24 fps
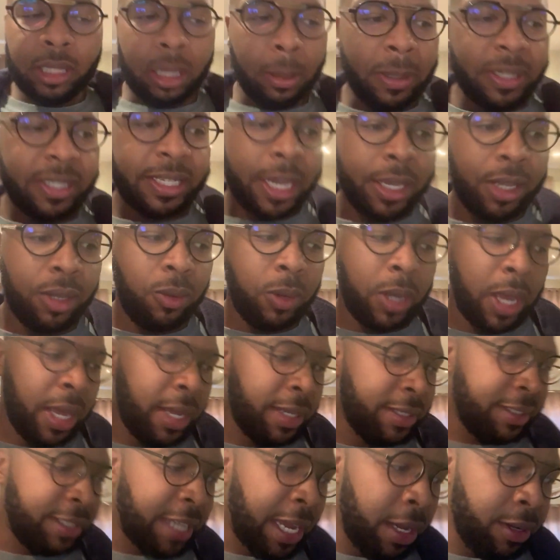let me take you
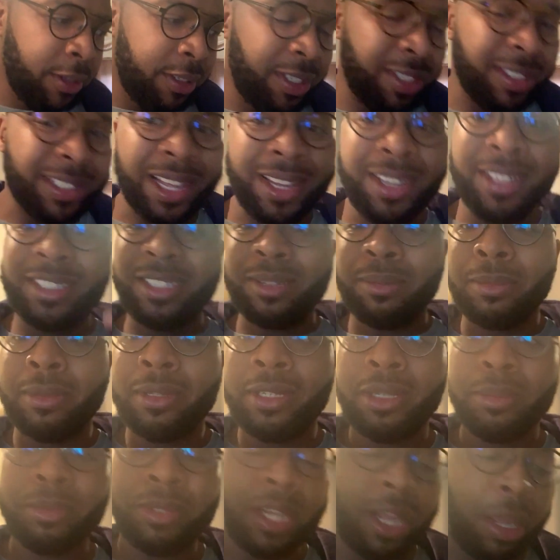guys downstairs. I need some
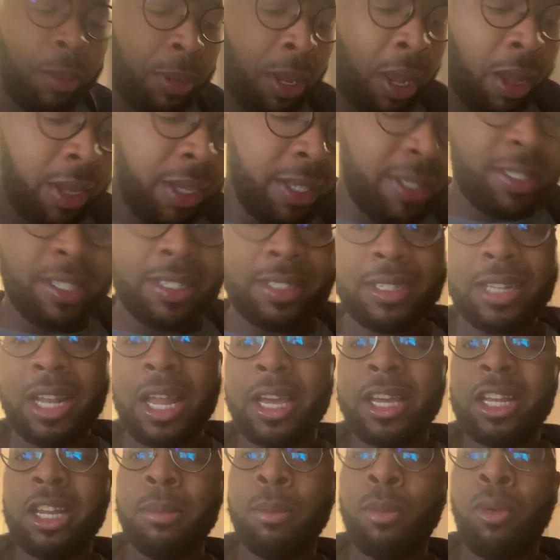lip chap, y'all. It's 6 o'clock
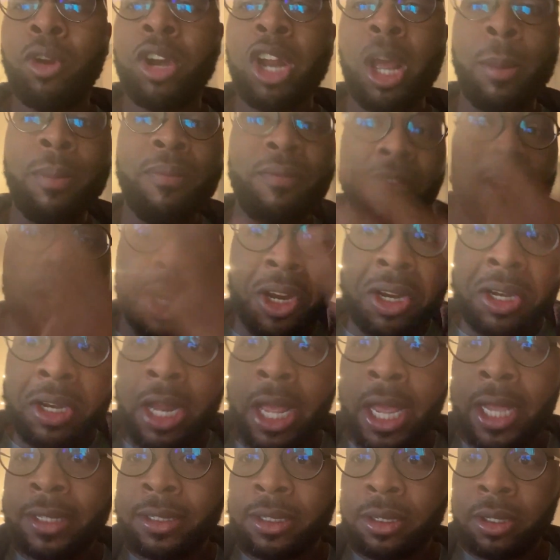in the morning. I'm very
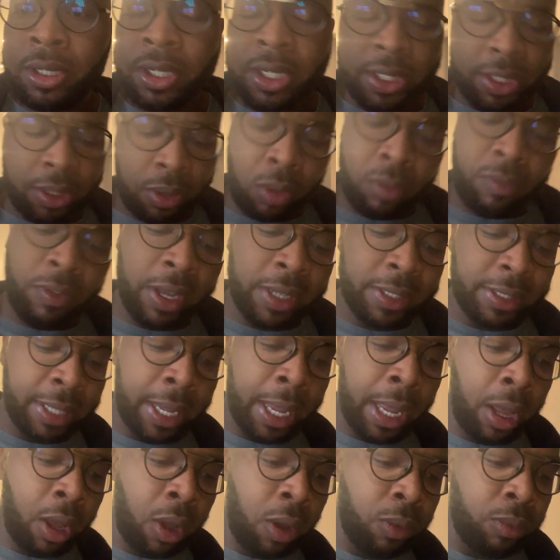nasally, so if I
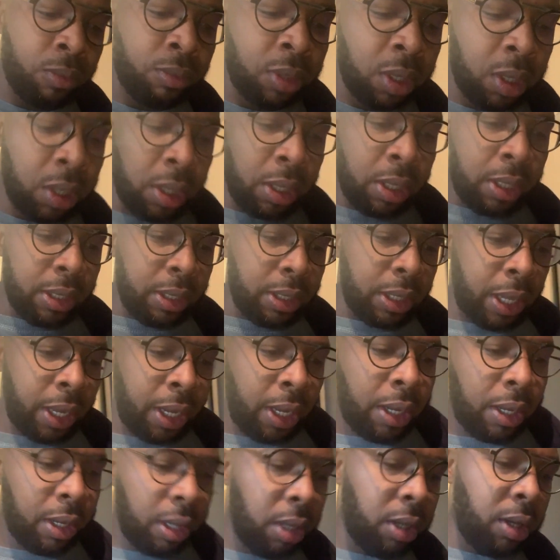sound
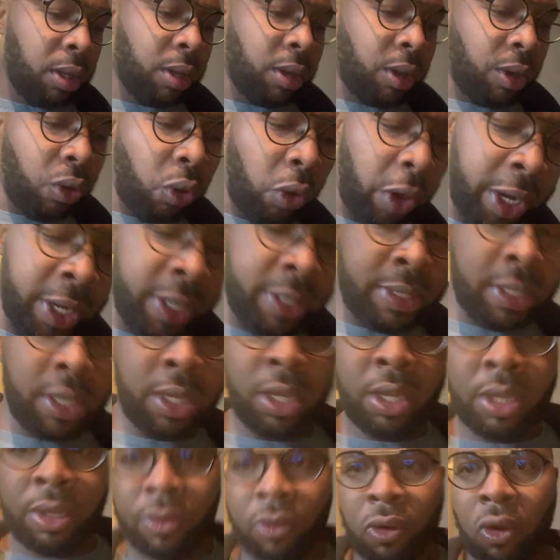like
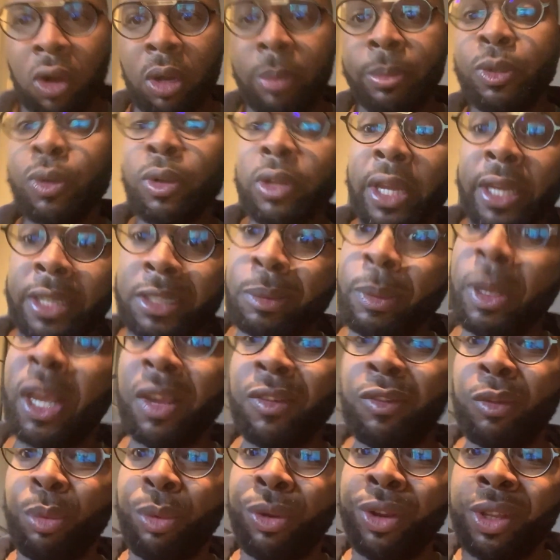crazy or I'm doing like some
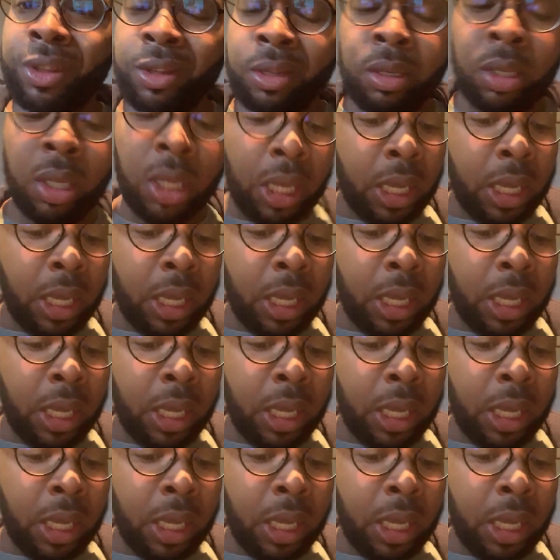heavy breathing,